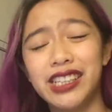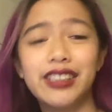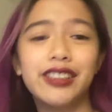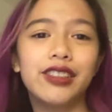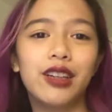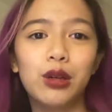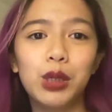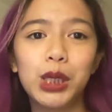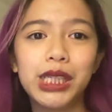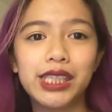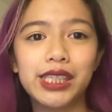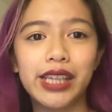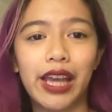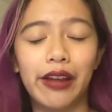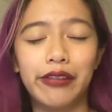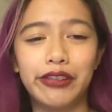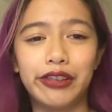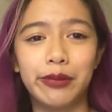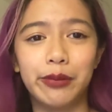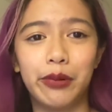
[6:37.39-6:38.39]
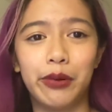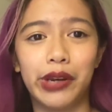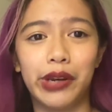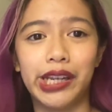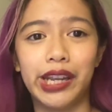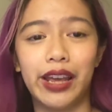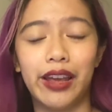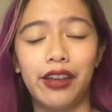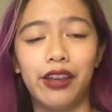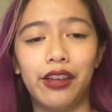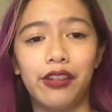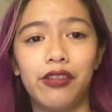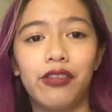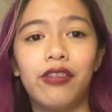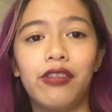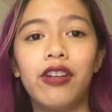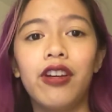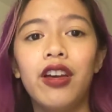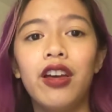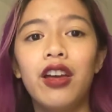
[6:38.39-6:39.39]
There's always this counterpoint
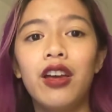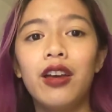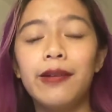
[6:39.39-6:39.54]
of,